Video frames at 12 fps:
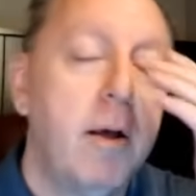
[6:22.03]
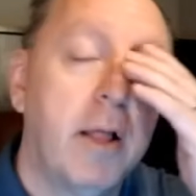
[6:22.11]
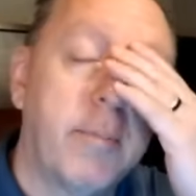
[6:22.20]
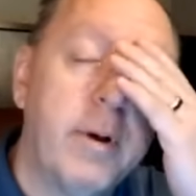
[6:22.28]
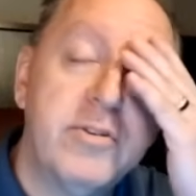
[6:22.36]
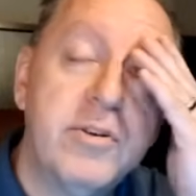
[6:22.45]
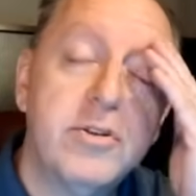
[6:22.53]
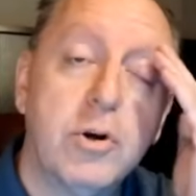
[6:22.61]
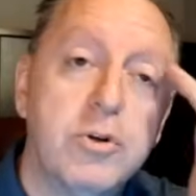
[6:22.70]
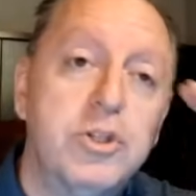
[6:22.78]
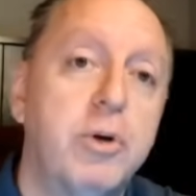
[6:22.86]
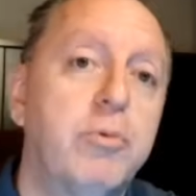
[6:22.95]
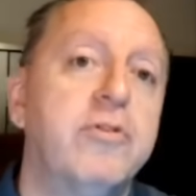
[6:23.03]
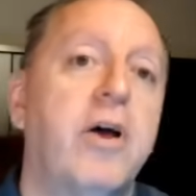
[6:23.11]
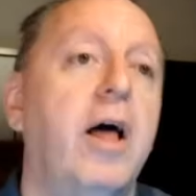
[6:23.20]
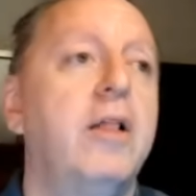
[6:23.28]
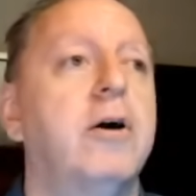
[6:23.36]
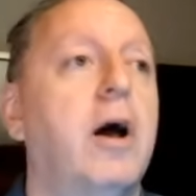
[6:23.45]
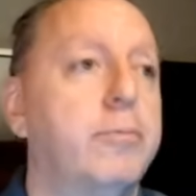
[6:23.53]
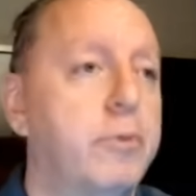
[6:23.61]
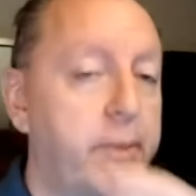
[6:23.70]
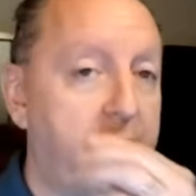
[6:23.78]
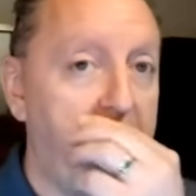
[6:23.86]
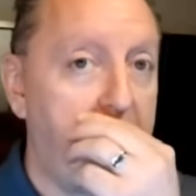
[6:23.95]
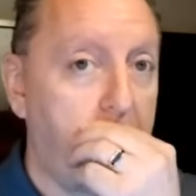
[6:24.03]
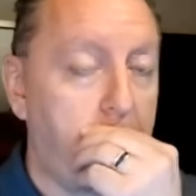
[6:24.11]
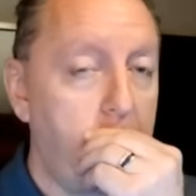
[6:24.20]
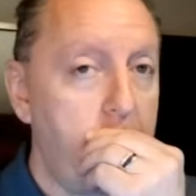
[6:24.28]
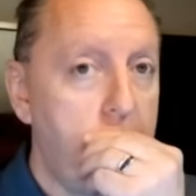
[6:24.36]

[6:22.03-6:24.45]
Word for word: like my sister, she was a helicopter mechanic.